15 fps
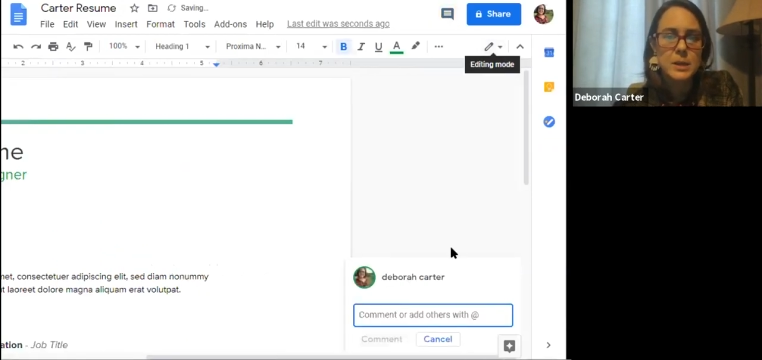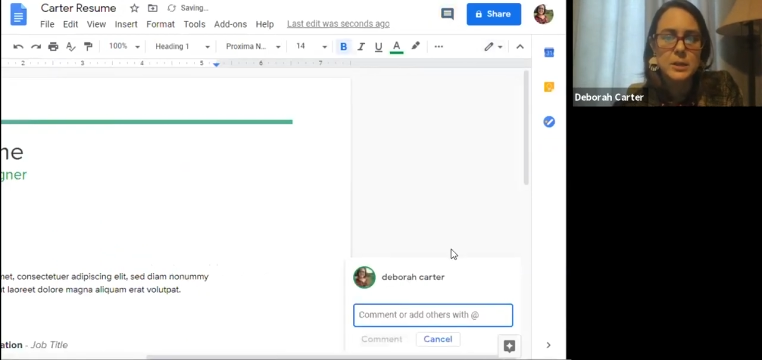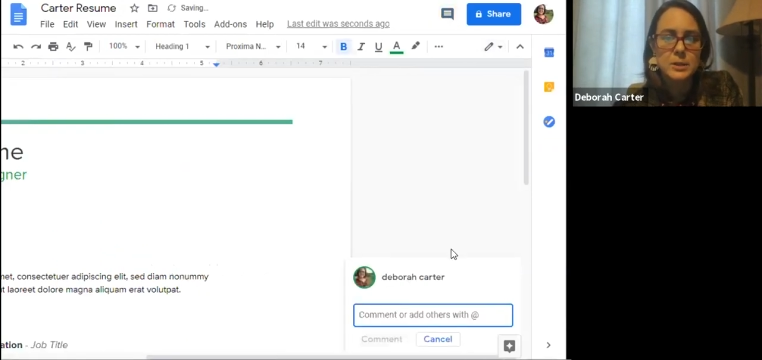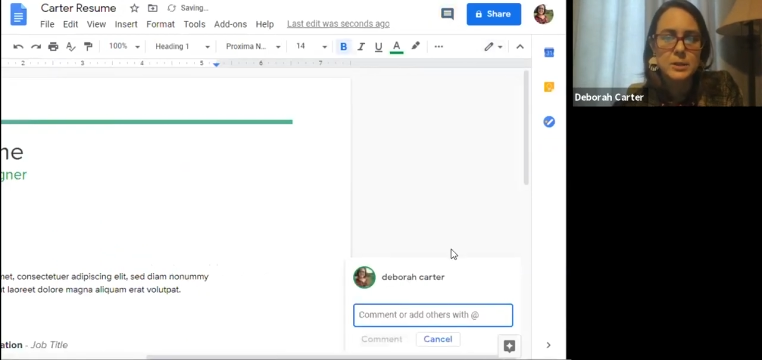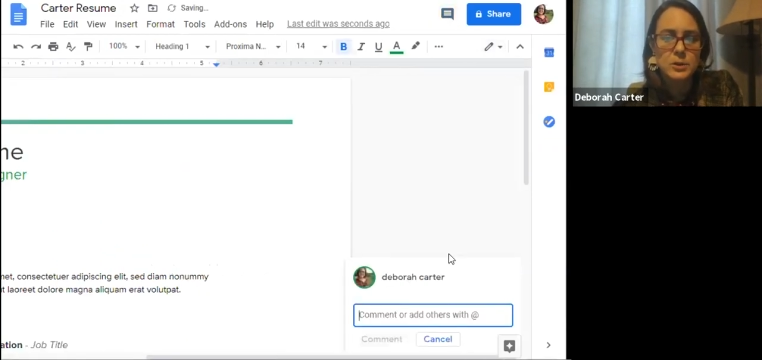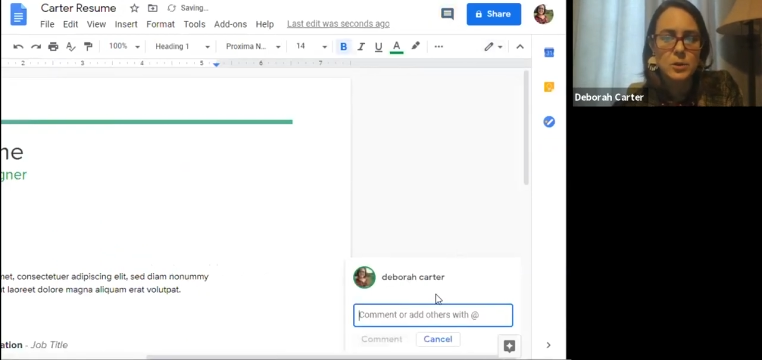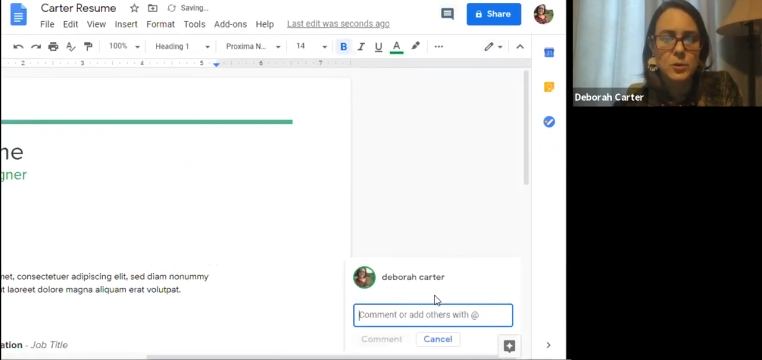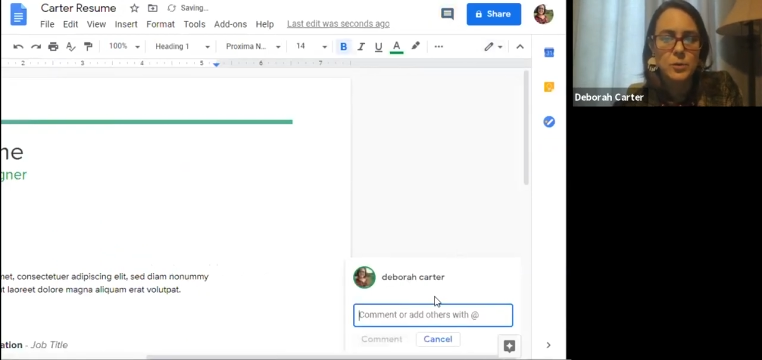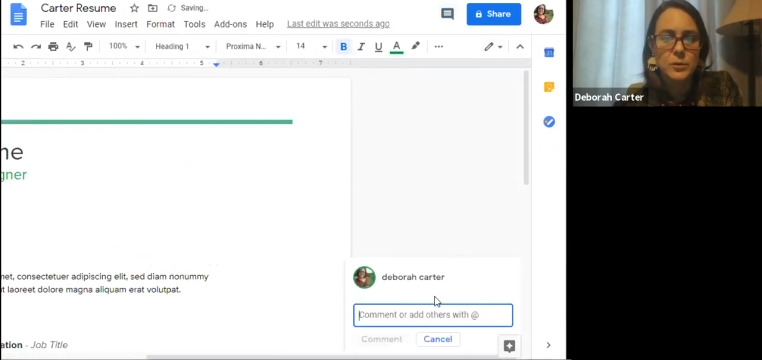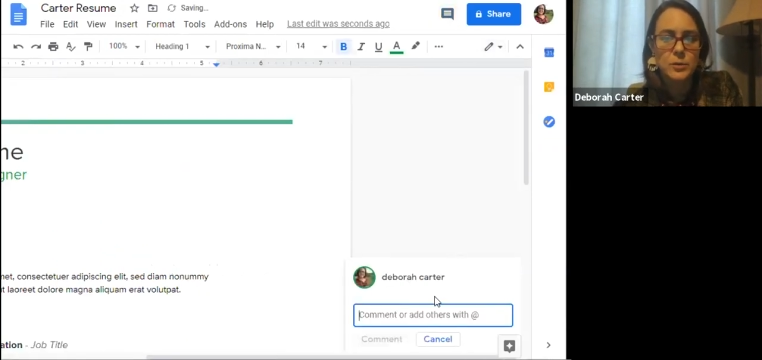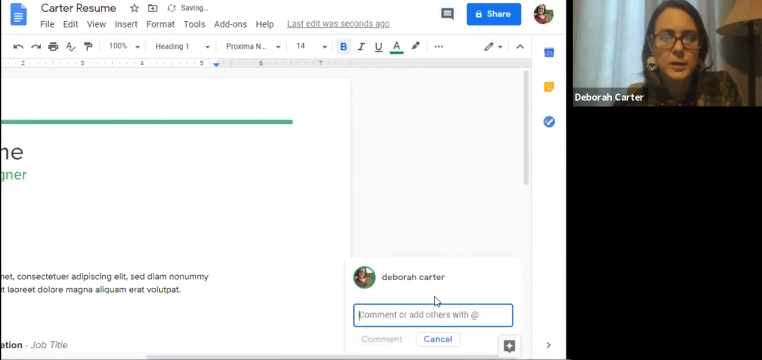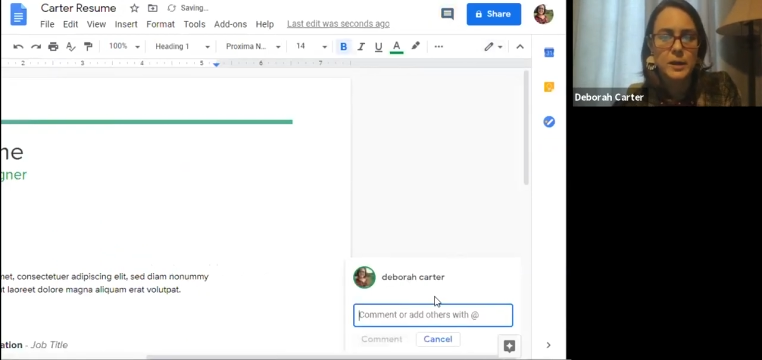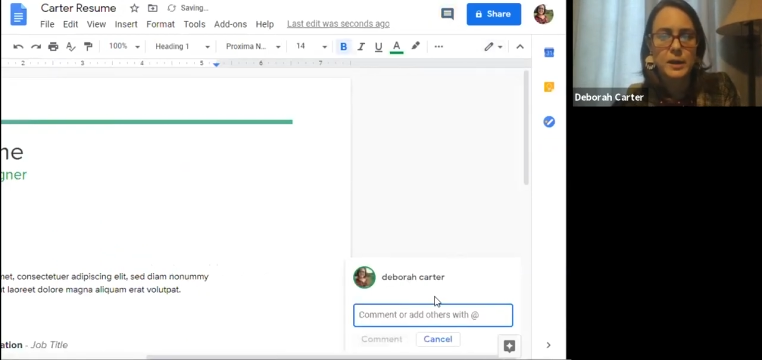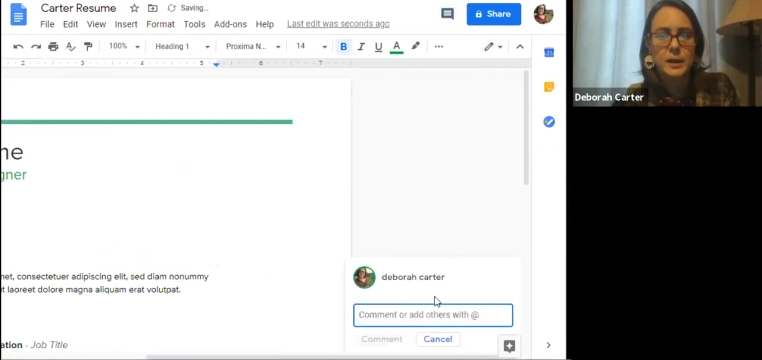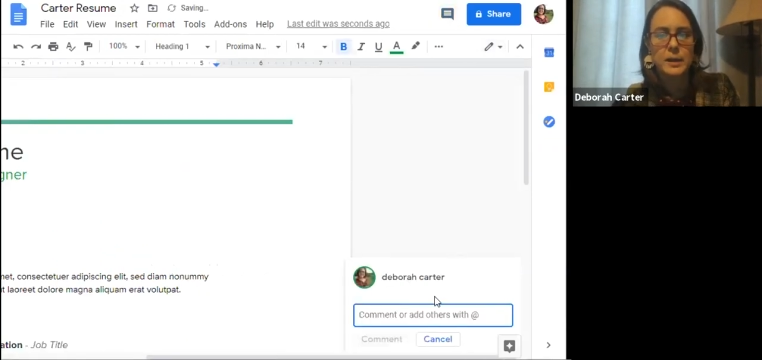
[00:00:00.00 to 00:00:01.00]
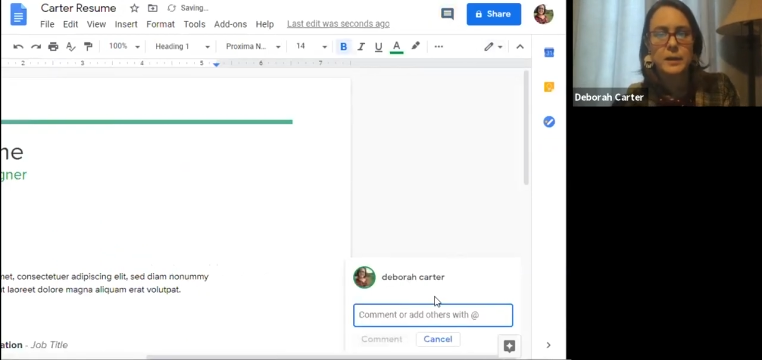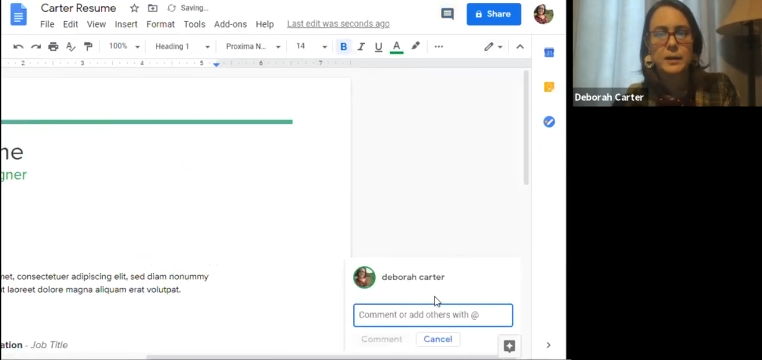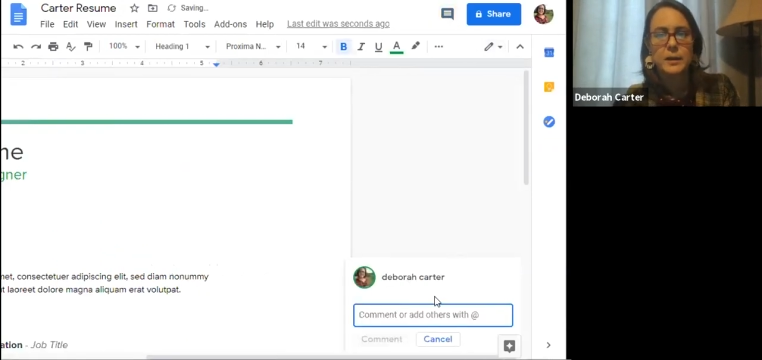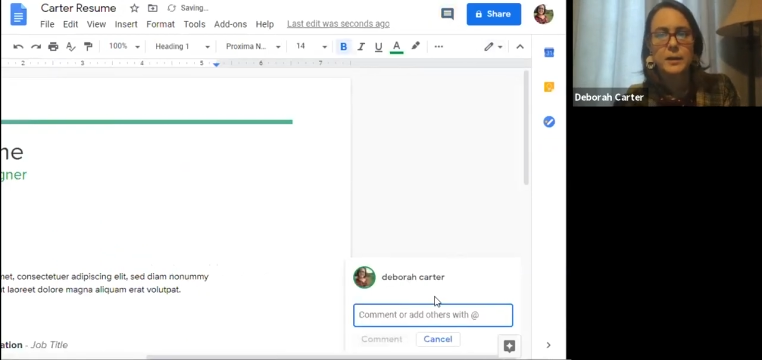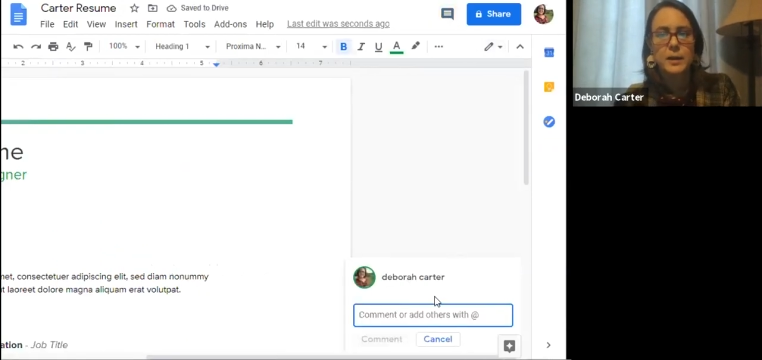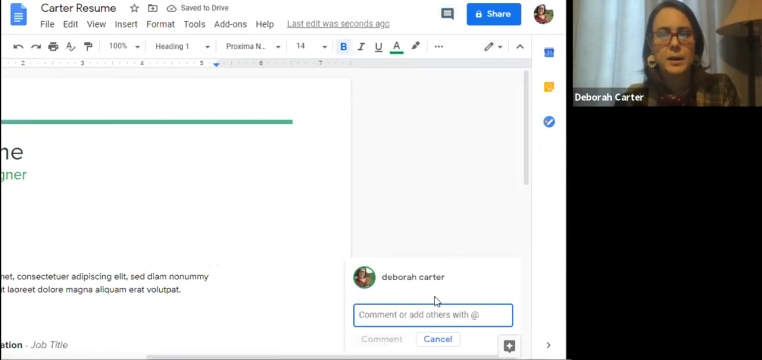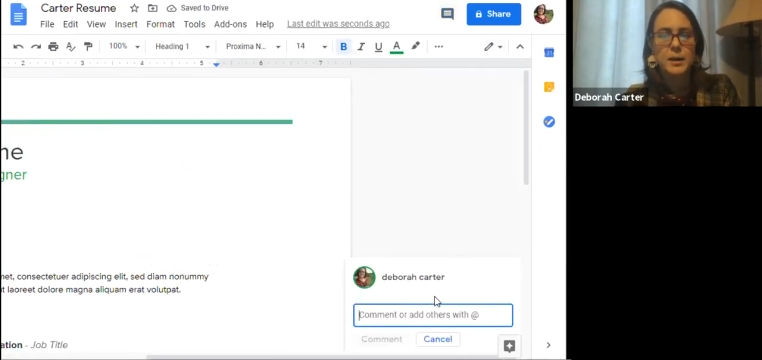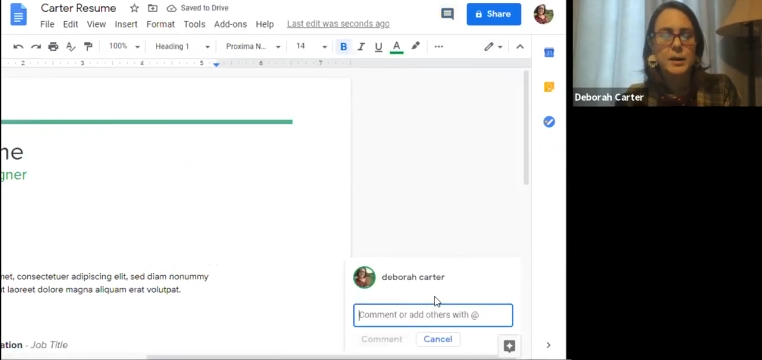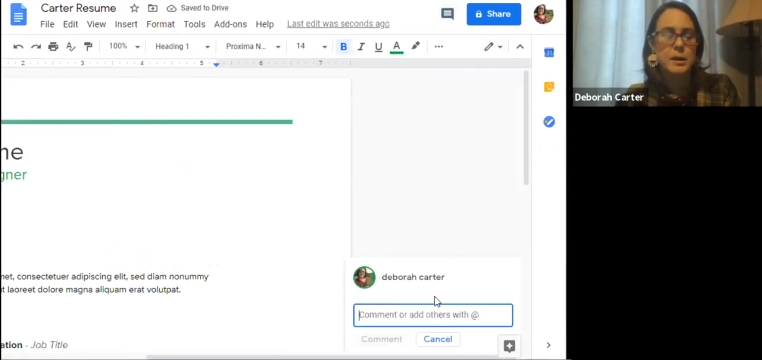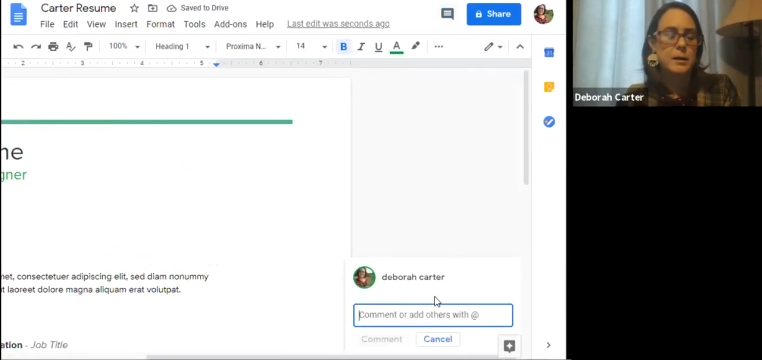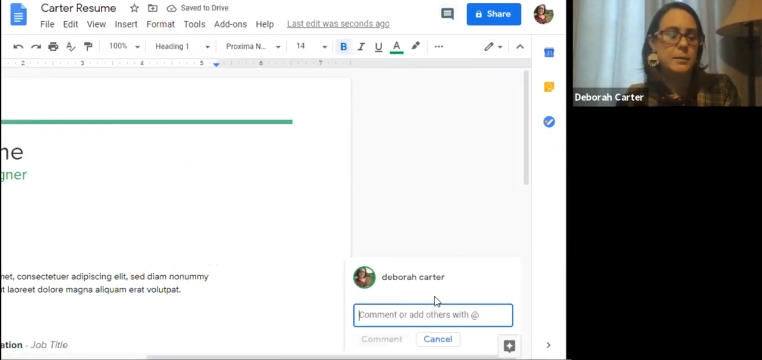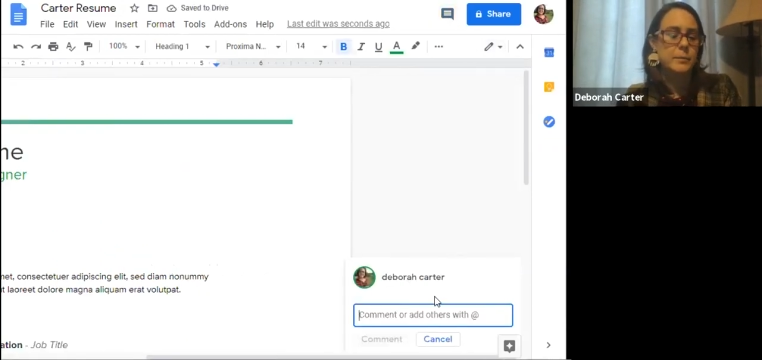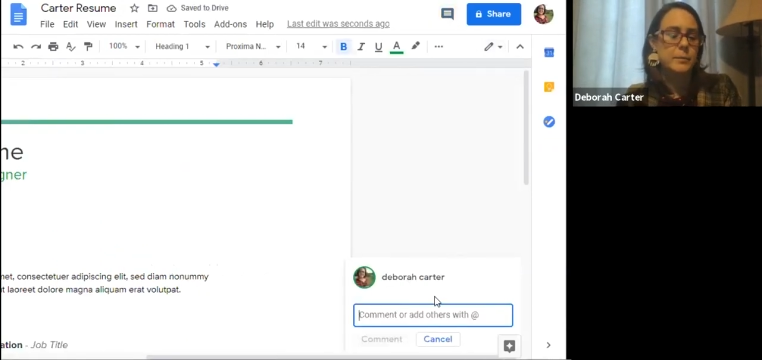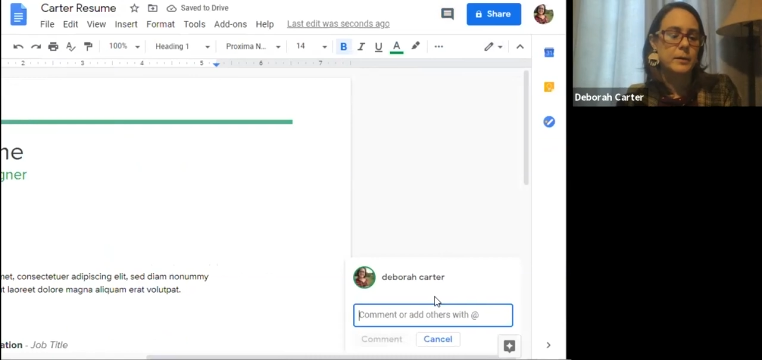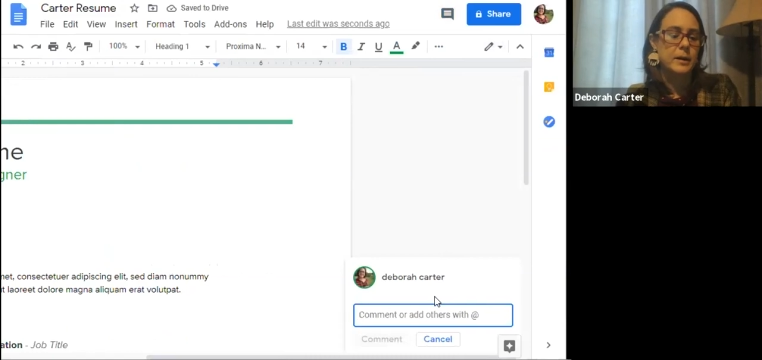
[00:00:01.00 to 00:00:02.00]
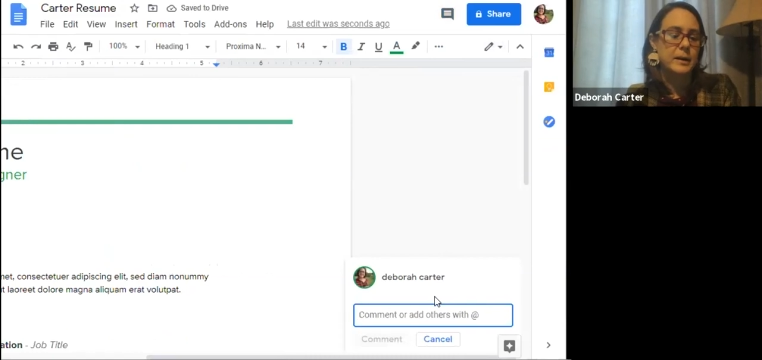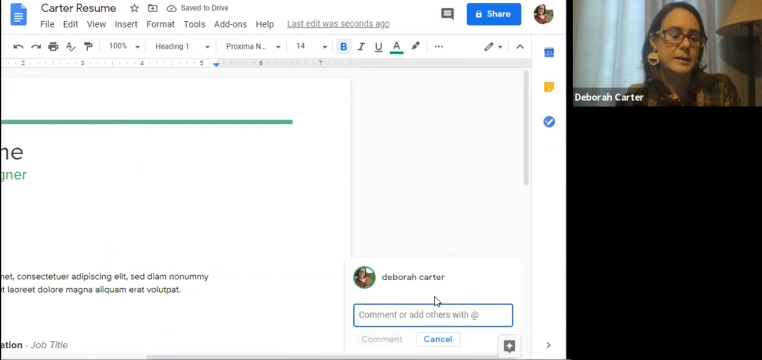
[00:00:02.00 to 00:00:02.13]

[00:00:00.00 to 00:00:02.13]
so that I